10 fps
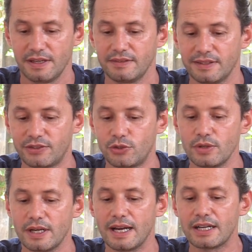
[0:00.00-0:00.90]
that
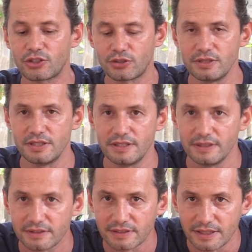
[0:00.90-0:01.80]
you actually
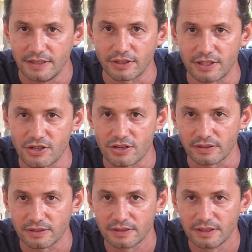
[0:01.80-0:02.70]
need in the
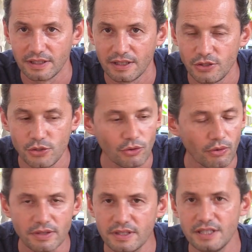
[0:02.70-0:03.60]
kitchen. You
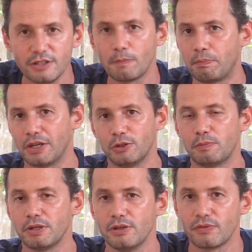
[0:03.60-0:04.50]
don't need a
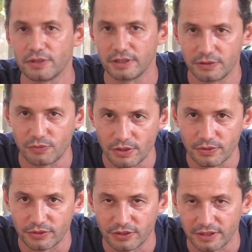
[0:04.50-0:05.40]
panoply of knives when
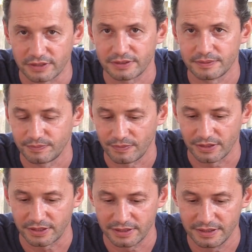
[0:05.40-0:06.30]
you start,
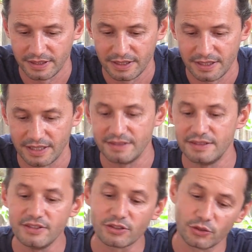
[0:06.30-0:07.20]
okay? And
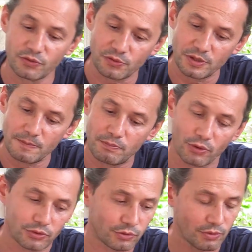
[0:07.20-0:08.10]
these are the 3
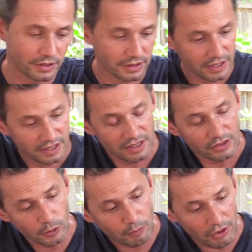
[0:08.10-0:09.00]
important ones.
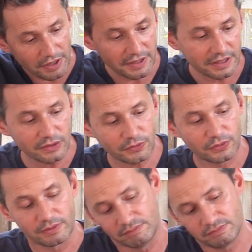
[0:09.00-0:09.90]
The bread knife